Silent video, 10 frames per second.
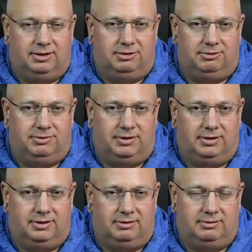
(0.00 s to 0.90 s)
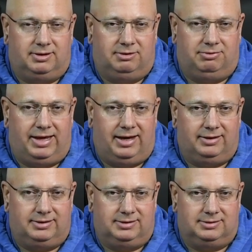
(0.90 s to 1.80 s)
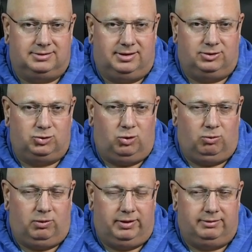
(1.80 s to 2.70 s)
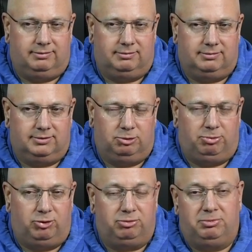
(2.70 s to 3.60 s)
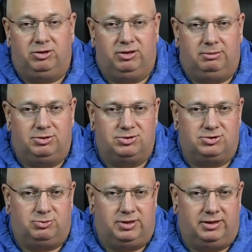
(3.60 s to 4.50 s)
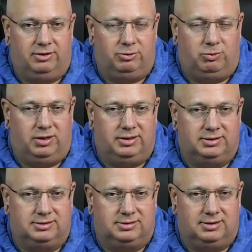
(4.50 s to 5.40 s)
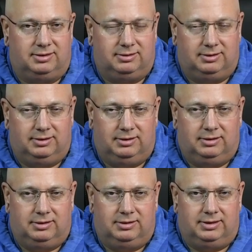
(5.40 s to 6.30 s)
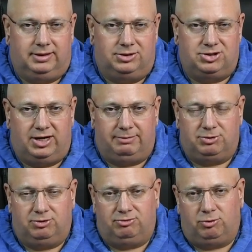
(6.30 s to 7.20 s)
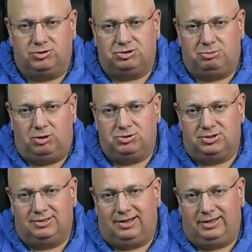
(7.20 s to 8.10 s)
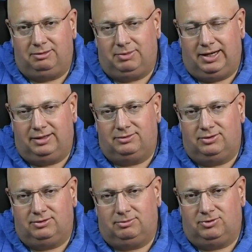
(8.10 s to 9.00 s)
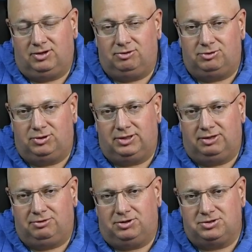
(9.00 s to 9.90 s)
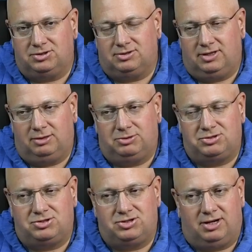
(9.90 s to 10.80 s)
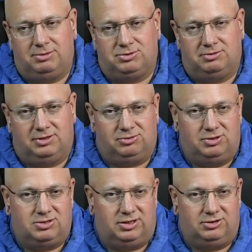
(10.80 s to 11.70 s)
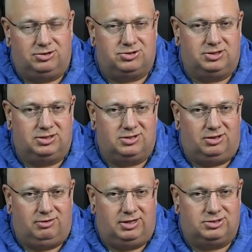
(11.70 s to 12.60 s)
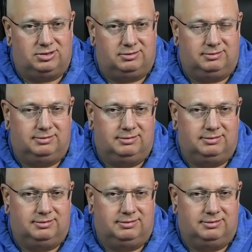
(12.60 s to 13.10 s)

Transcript: of, uh, of that is a toroid. They're both mirror images of one another. One is uh, the uh, geometry of force and motion, i.e. magnetism, centrifugal divergence. The other one is the geometry of increasing inertia and acceleration,